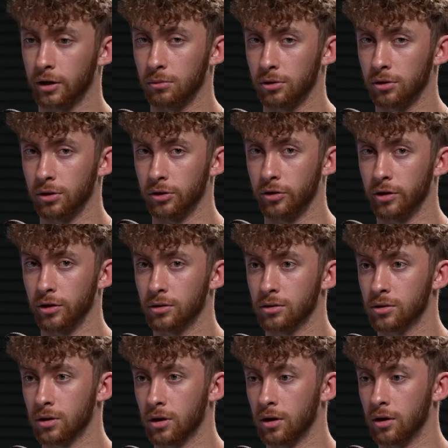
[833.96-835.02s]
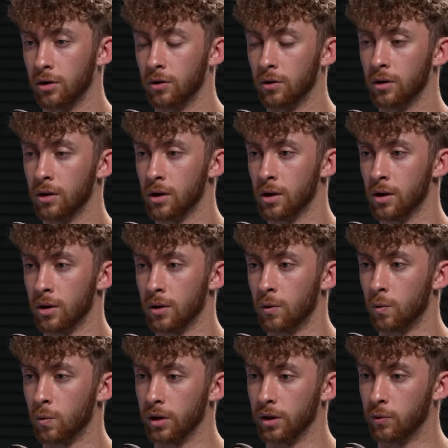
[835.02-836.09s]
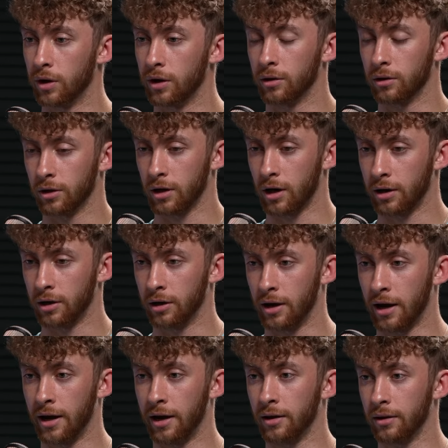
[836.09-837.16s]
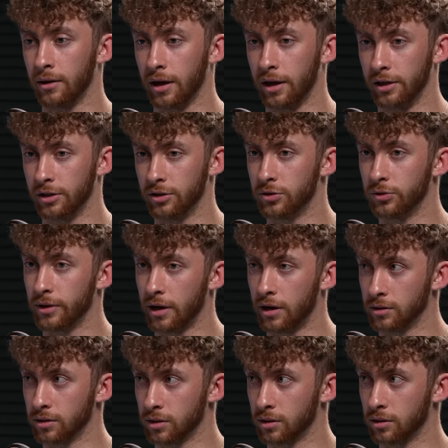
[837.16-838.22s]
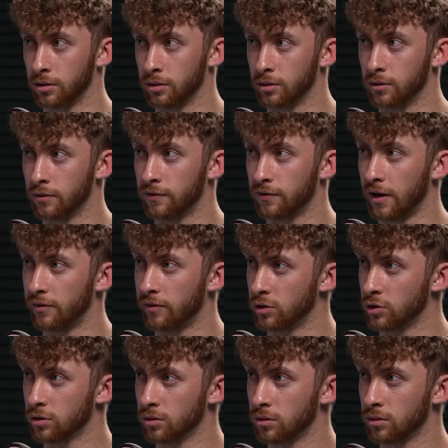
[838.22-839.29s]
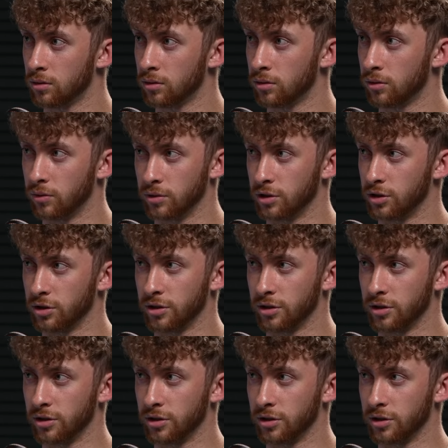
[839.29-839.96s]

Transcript: completely agree. So we got it at 82,500, or was it